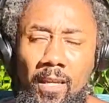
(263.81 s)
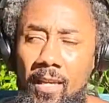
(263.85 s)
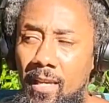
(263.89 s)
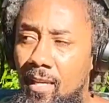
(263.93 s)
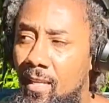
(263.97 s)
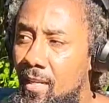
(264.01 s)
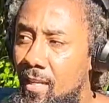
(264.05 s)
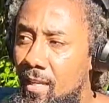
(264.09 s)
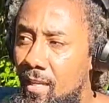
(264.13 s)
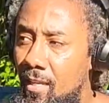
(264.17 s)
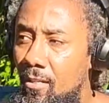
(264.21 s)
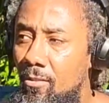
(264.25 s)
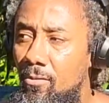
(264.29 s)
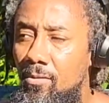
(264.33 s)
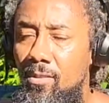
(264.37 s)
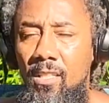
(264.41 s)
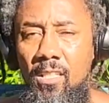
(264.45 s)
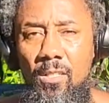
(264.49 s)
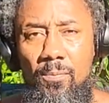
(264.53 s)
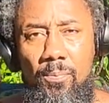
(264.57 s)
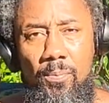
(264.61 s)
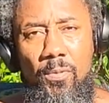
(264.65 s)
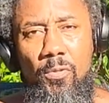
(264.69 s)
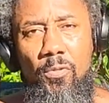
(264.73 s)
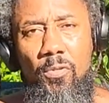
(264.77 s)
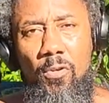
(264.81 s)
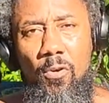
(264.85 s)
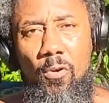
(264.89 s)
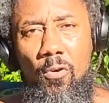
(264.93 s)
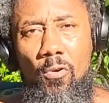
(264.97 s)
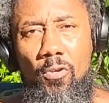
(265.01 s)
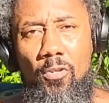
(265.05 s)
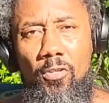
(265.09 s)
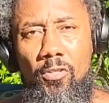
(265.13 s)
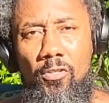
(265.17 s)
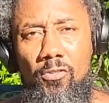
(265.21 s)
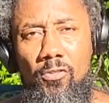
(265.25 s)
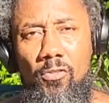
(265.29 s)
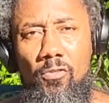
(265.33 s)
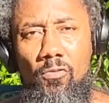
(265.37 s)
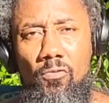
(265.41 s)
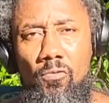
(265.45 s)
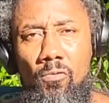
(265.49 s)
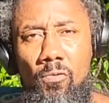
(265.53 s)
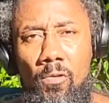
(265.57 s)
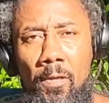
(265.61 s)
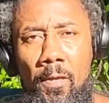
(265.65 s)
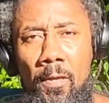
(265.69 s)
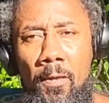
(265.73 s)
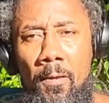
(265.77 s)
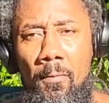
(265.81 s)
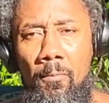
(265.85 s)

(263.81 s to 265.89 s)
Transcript: and they help keep you in order too.